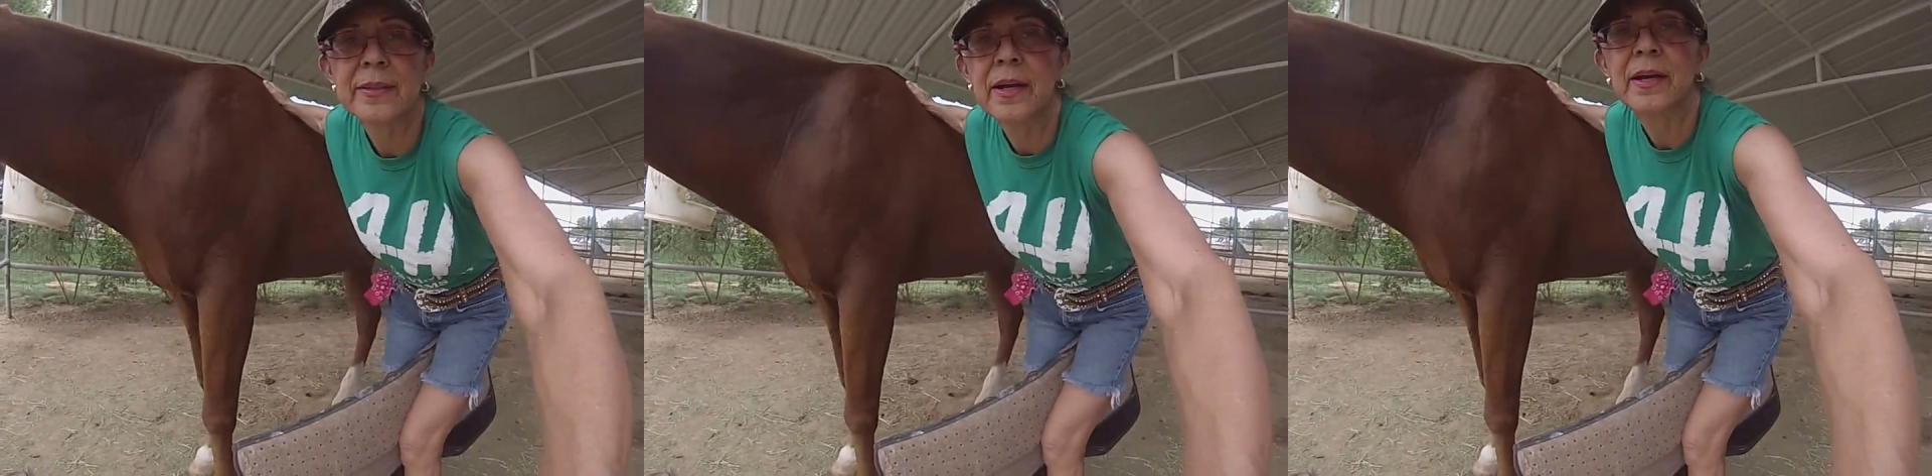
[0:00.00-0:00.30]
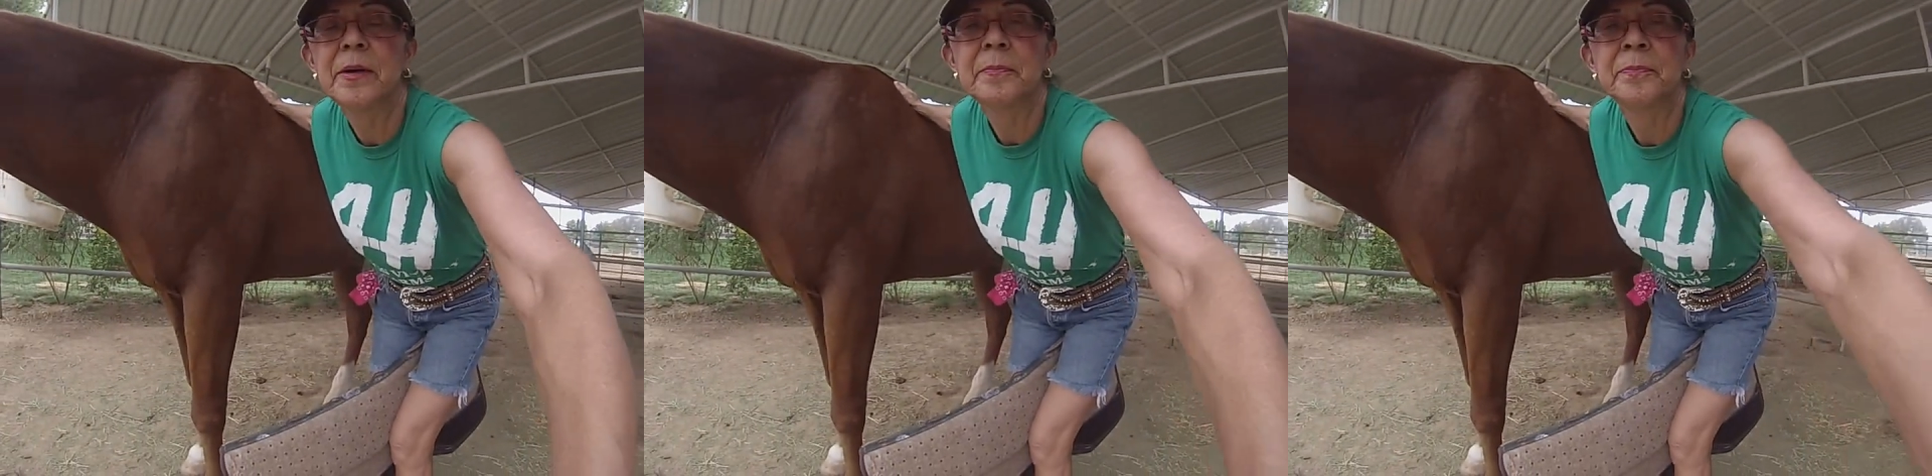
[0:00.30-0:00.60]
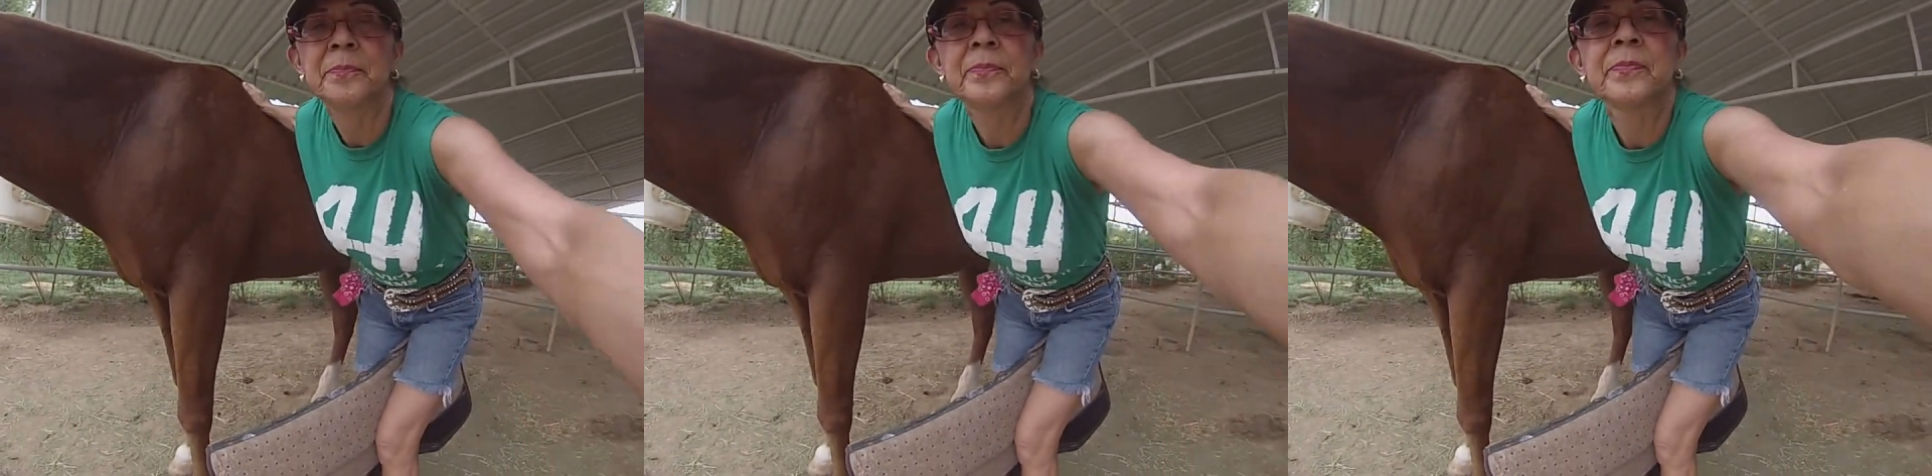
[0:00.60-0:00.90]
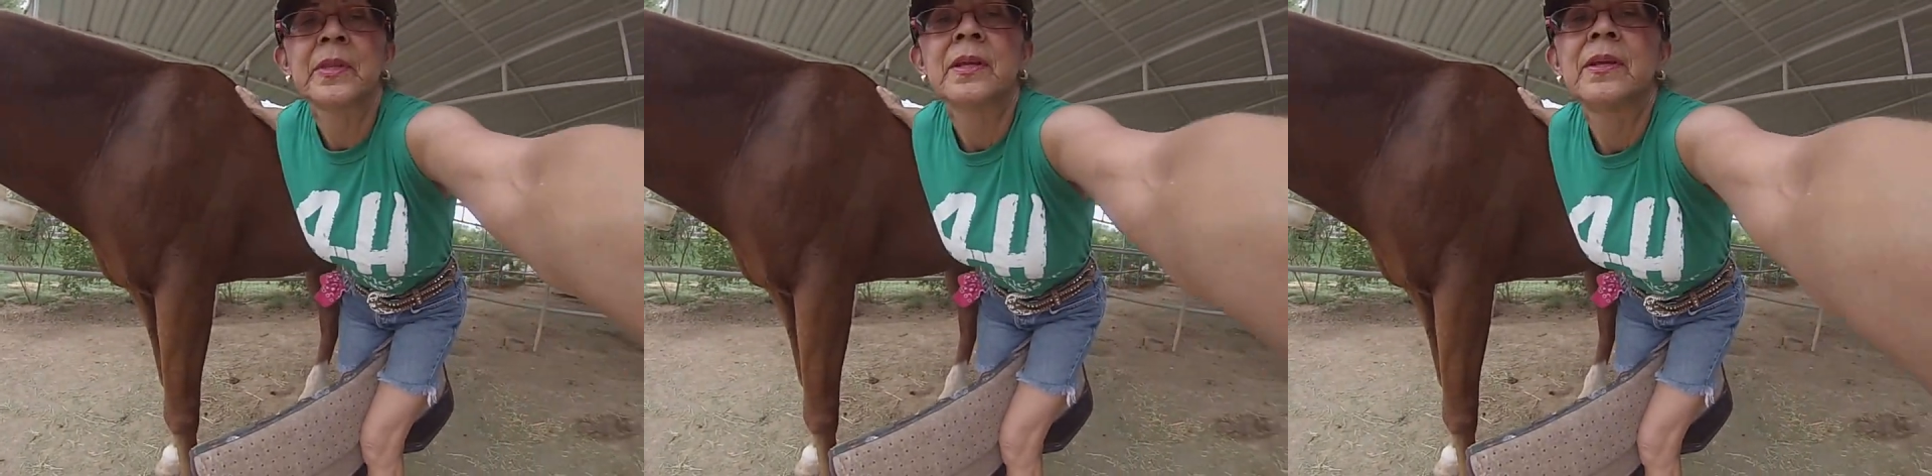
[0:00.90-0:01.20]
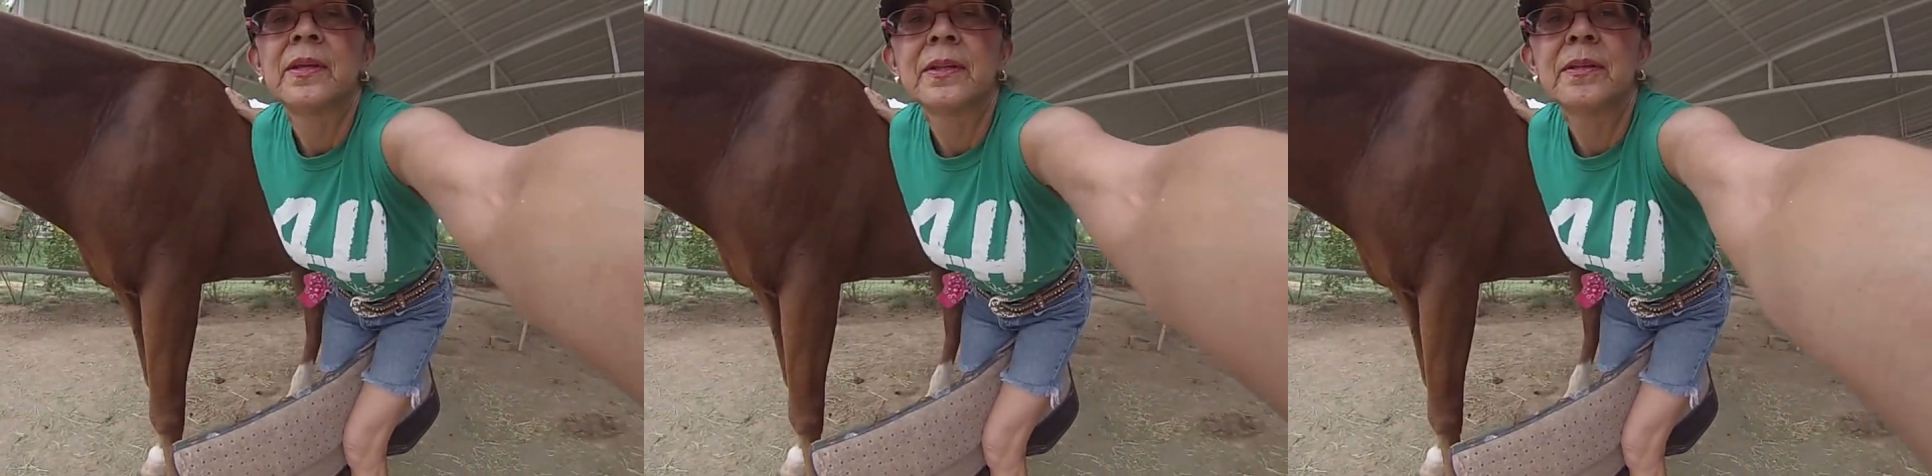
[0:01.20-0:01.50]
um,
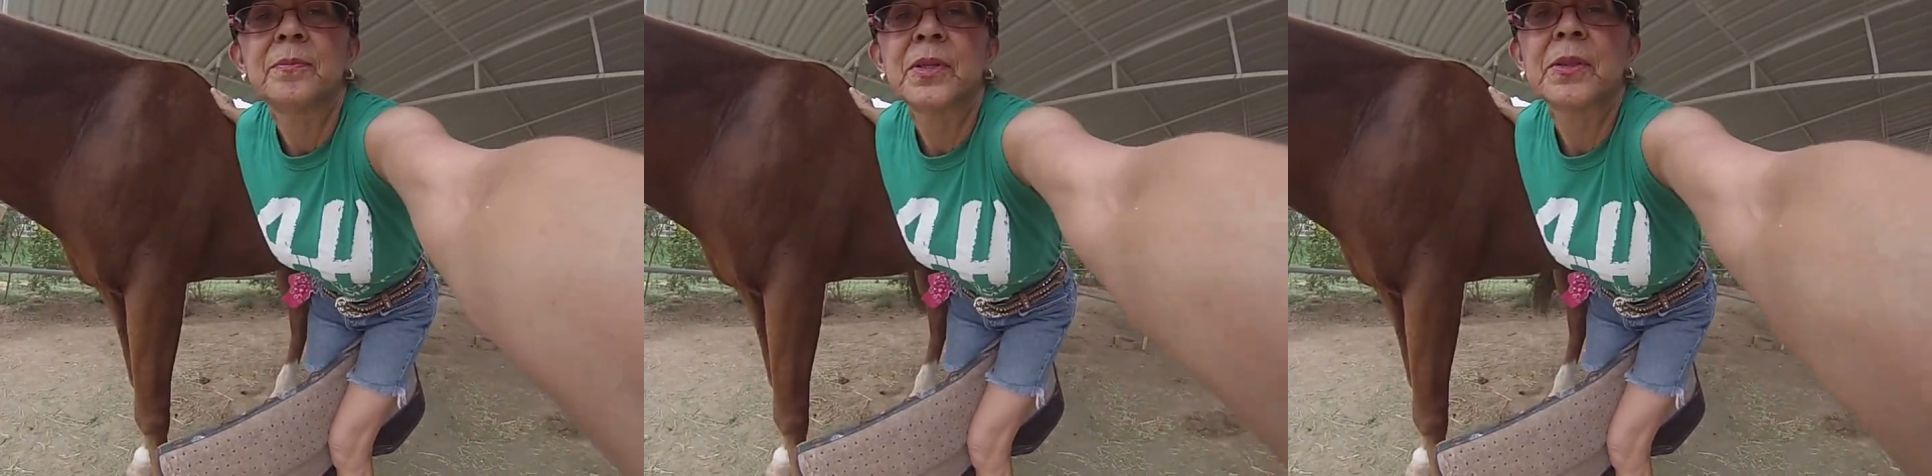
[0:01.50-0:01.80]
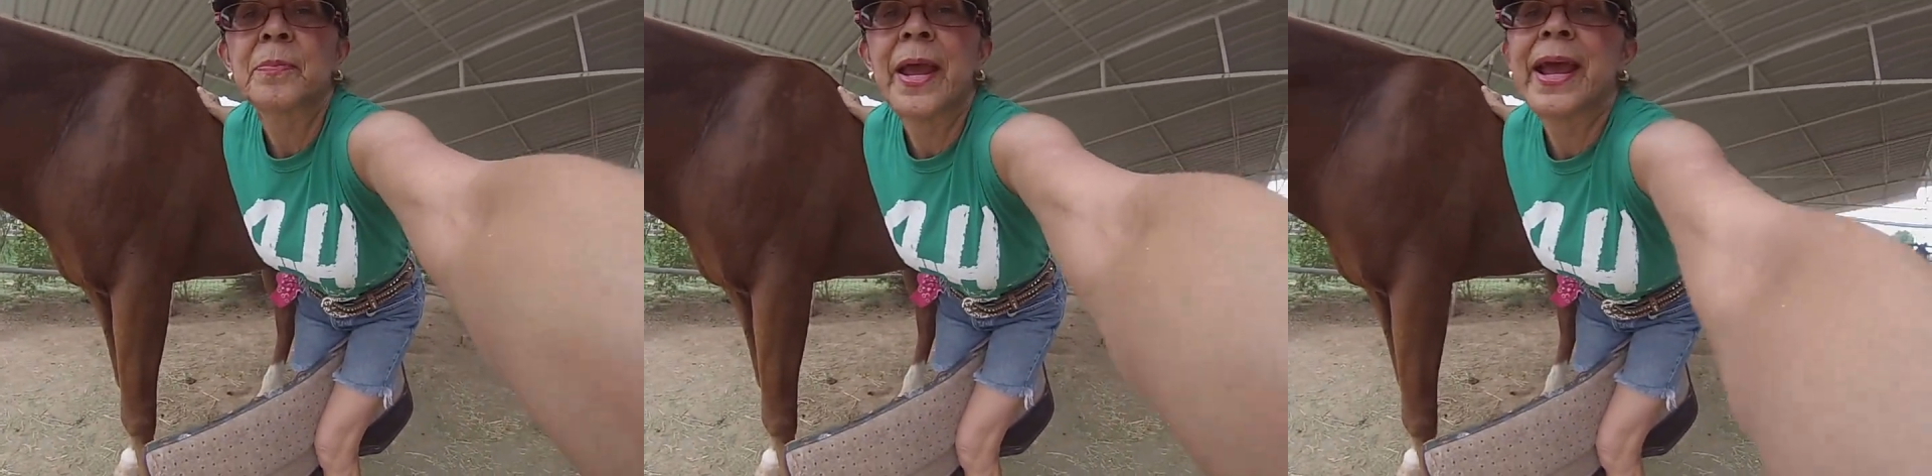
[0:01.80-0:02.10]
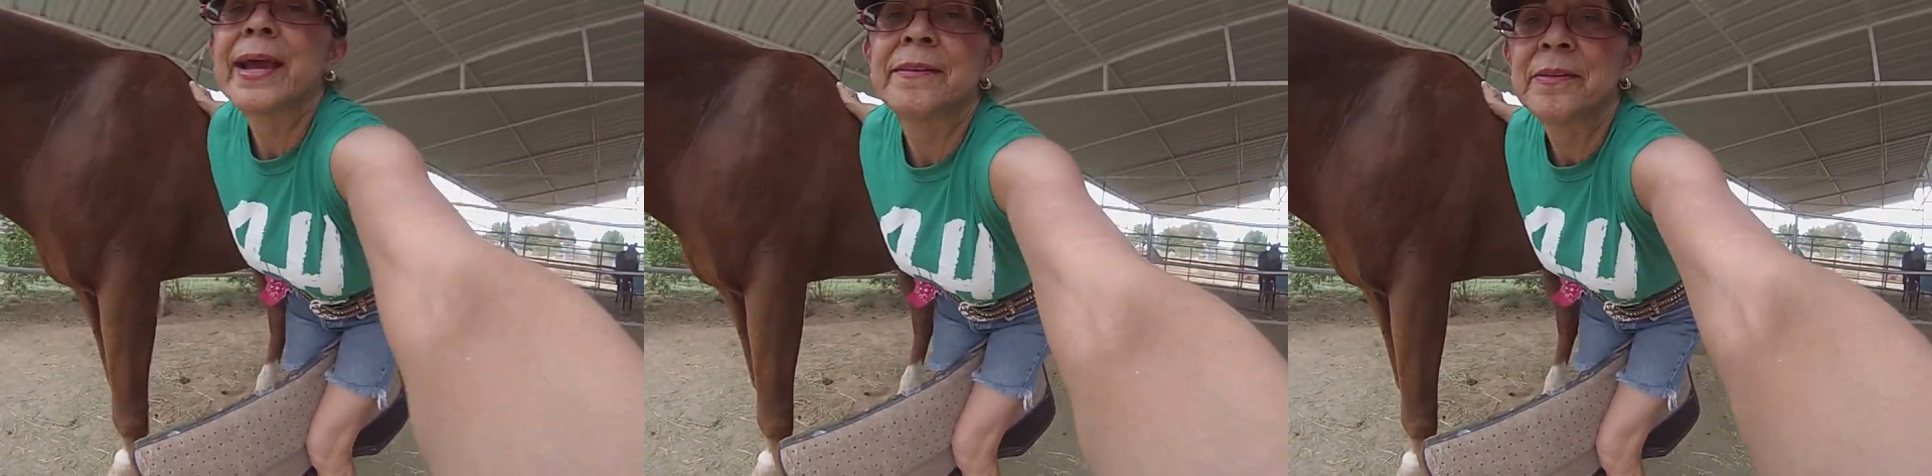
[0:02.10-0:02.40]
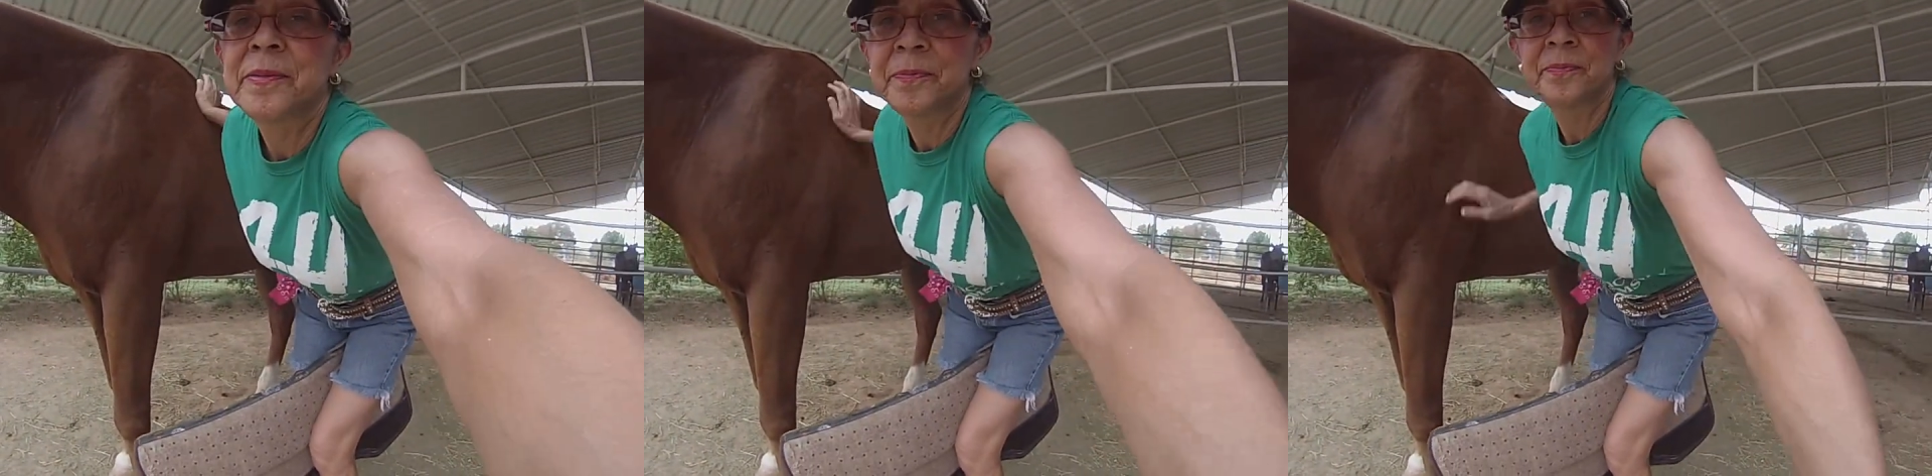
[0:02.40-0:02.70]
pad.